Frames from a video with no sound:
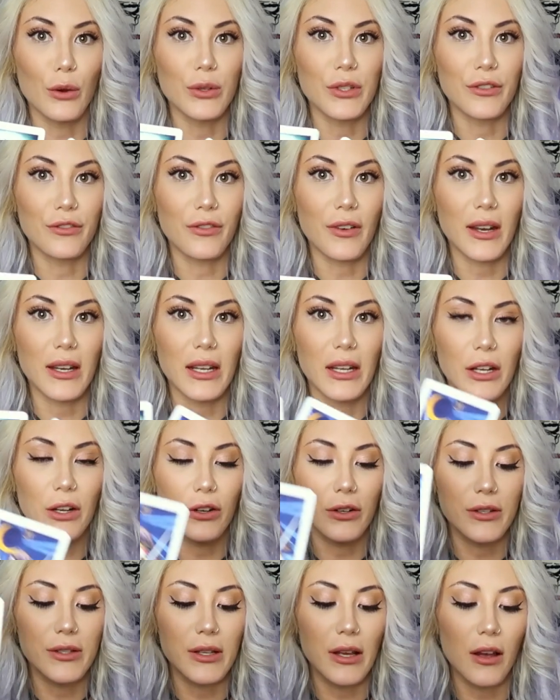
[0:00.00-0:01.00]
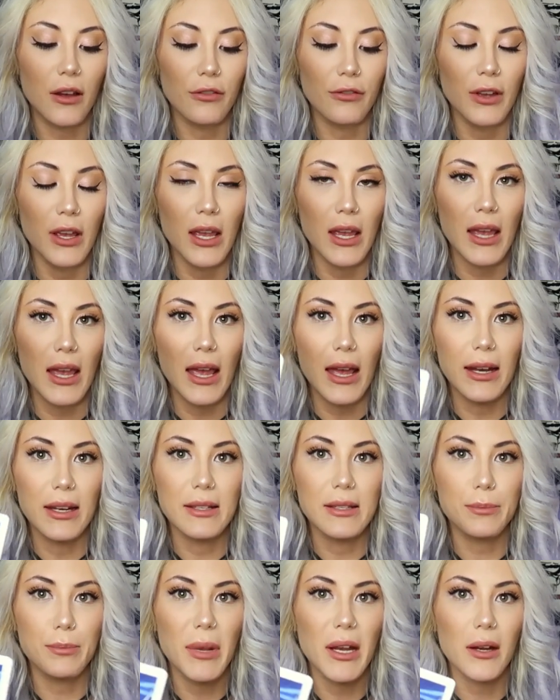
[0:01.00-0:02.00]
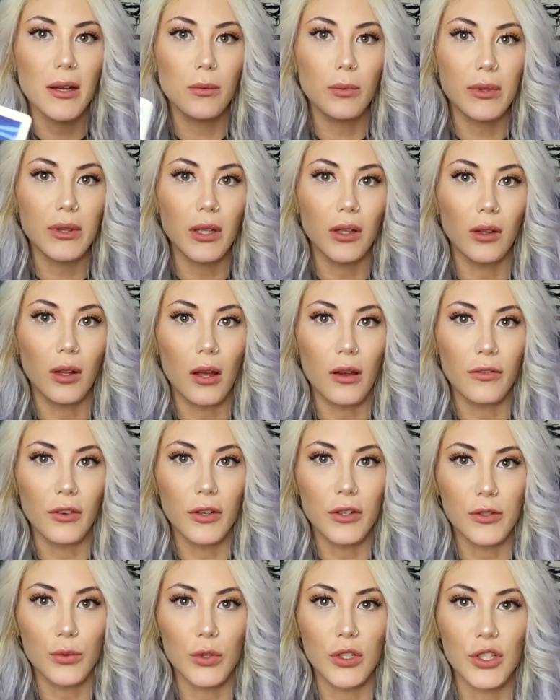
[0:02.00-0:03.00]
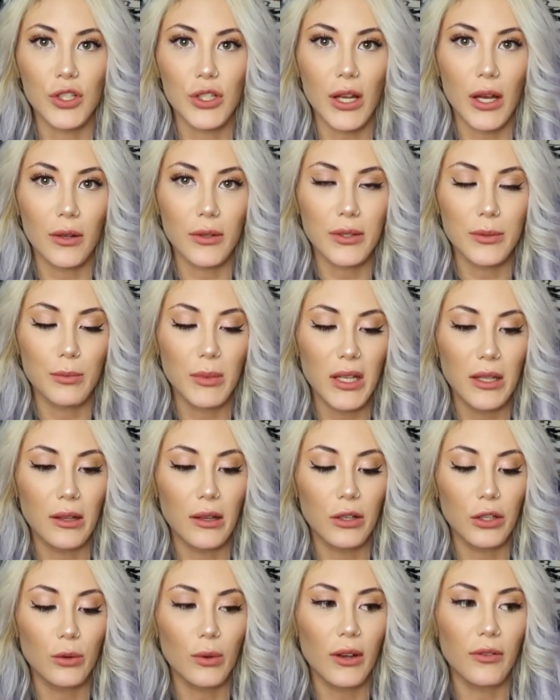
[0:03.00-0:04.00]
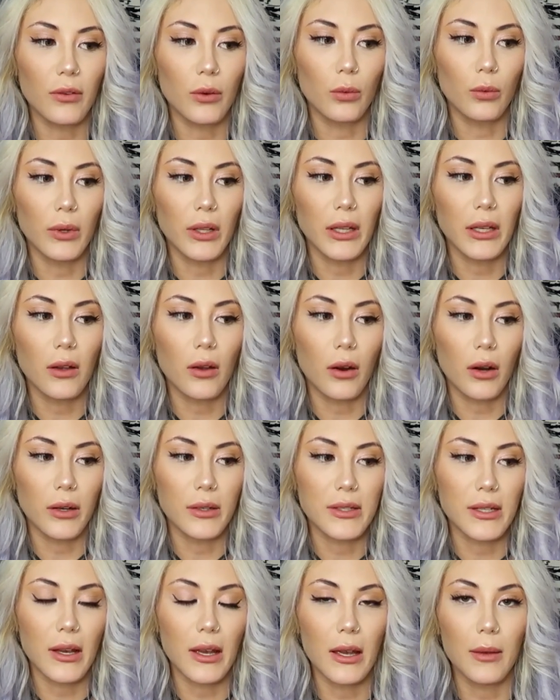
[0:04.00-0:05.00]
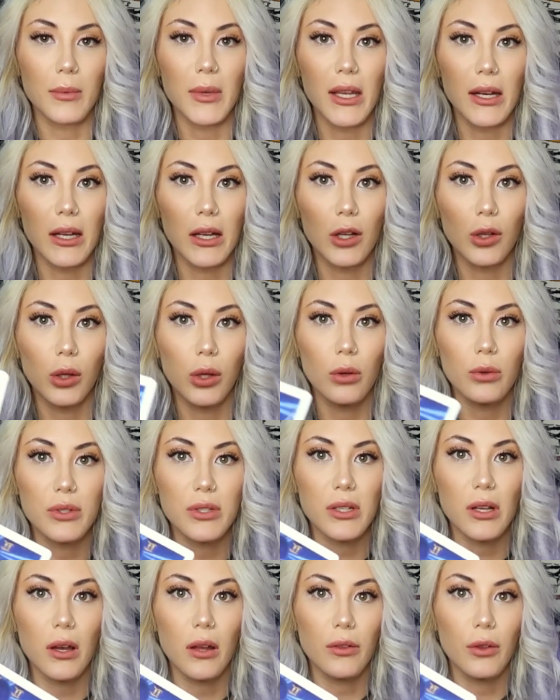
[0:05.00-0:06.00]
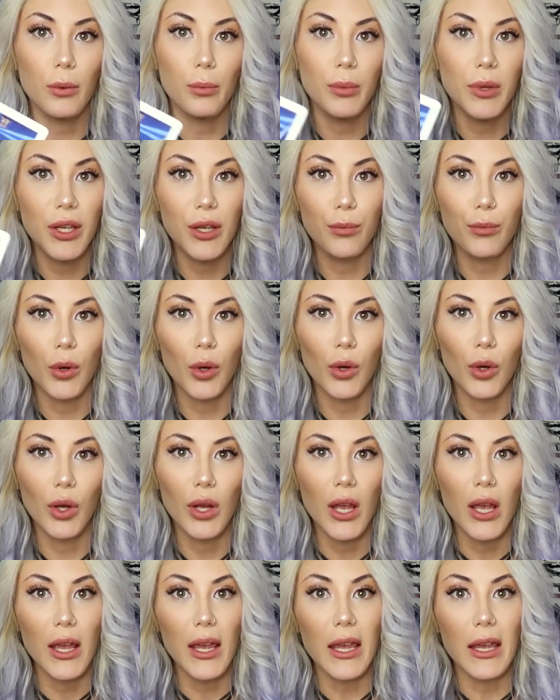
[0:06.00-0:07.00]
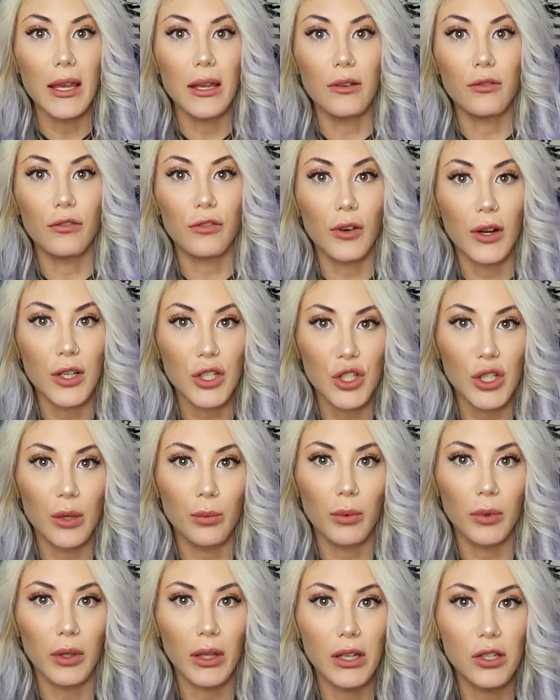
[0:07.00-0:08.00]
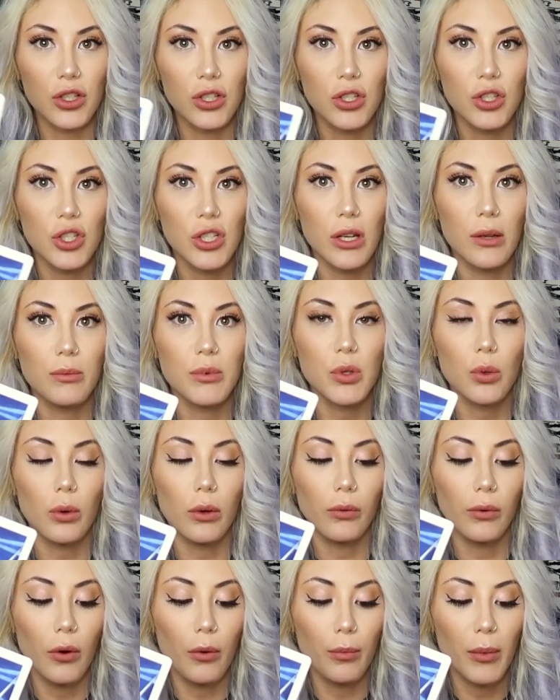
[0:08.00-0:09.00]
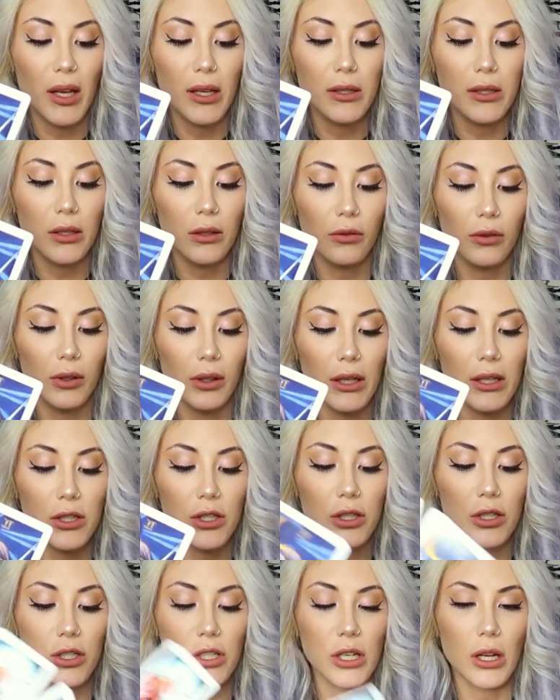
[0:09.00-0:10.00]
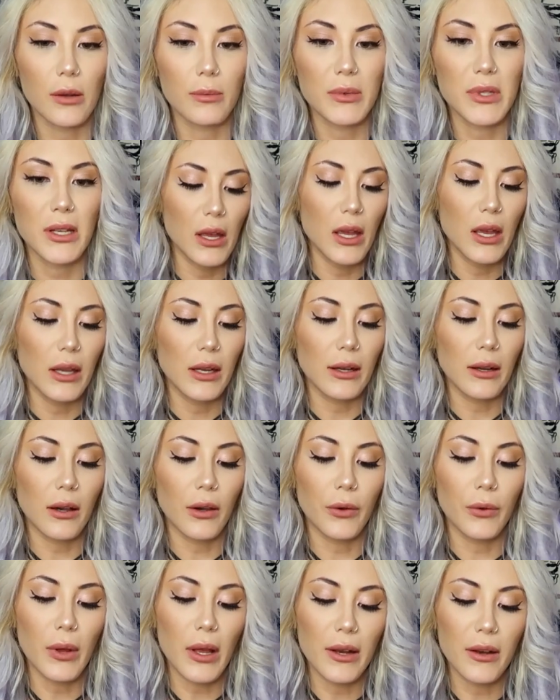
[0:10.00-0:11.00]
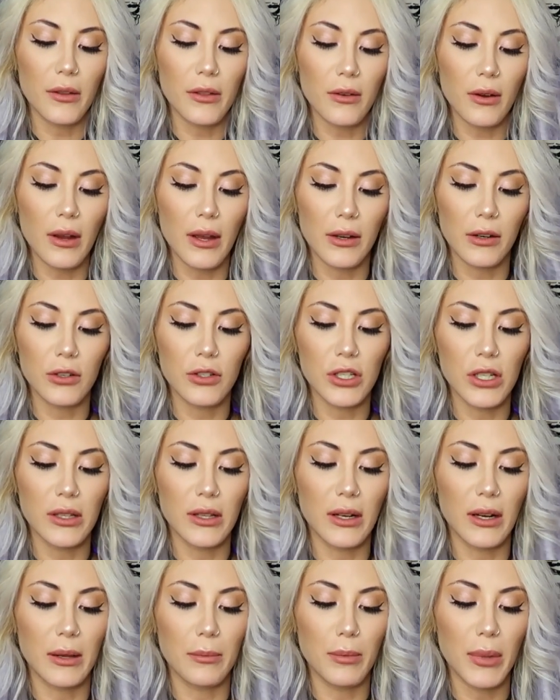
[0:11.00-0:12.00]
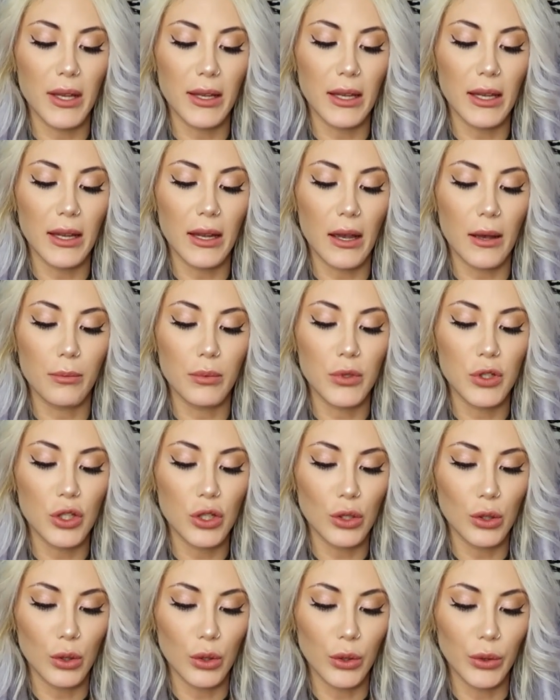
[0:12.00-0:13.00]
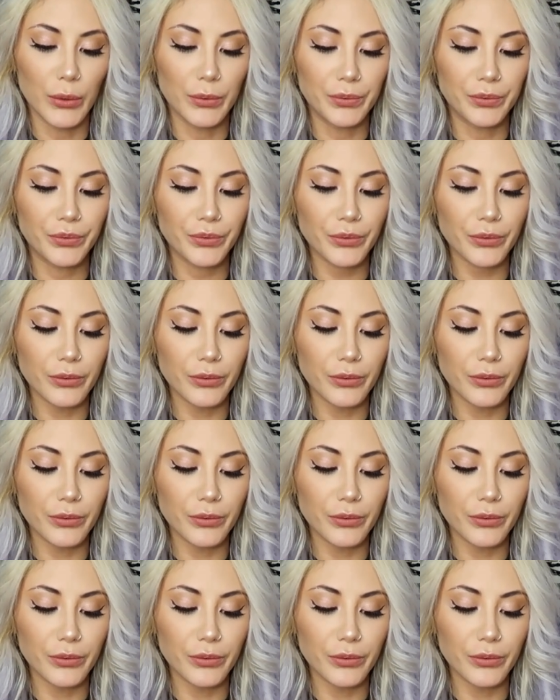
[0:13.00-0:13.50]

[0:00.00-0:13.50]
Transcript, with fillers: know, know, defending herself. And it's paired with the lovers, which tells me that you have a really hard time getting close to other people in friendship relationships or romantic relationships. Now, another energy that I'm picking up too